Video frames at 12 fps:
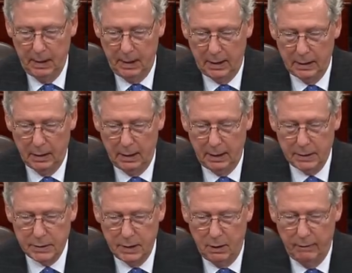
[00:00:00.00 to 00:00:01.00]
and to let
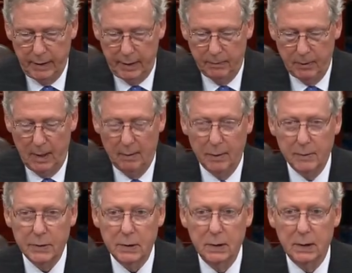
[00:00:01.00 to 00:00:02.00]
us know of any
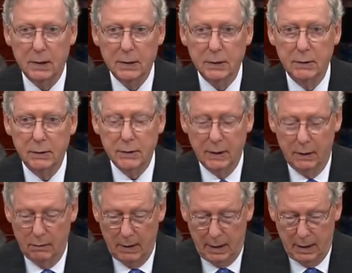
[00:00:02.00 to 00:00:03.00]
problems as soon as they
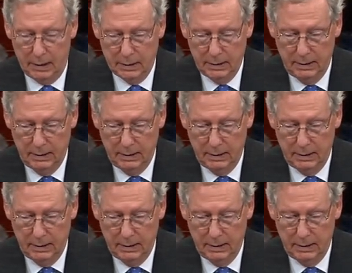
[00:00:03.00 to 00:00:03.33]
arise.